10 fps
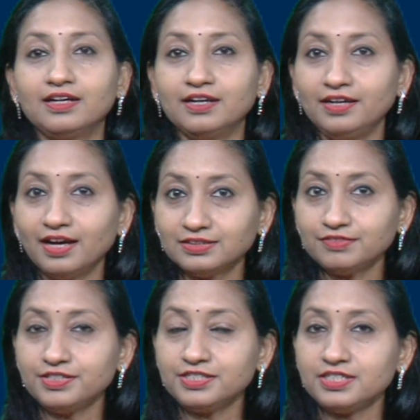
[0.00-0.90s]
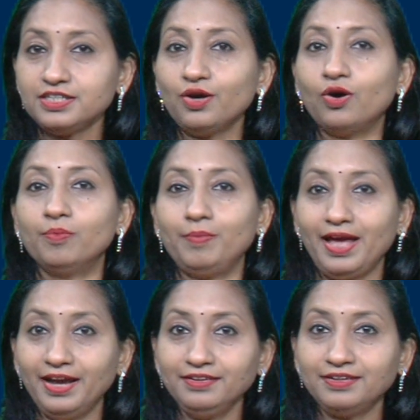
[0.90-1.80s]
conductivity of
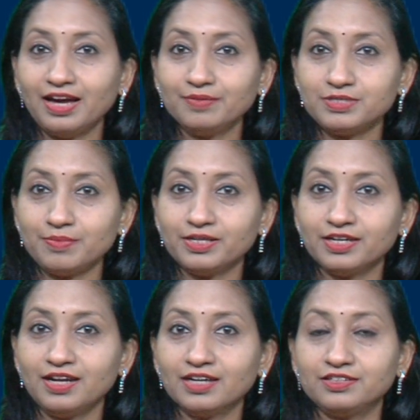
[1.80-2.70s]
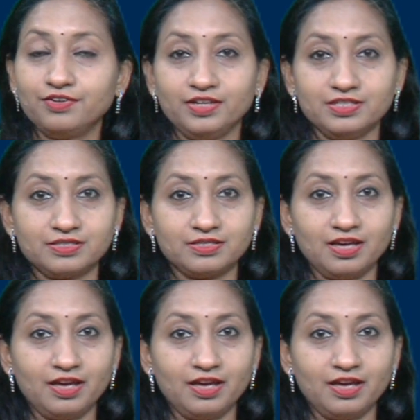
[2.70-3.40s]
n-type semiconductor is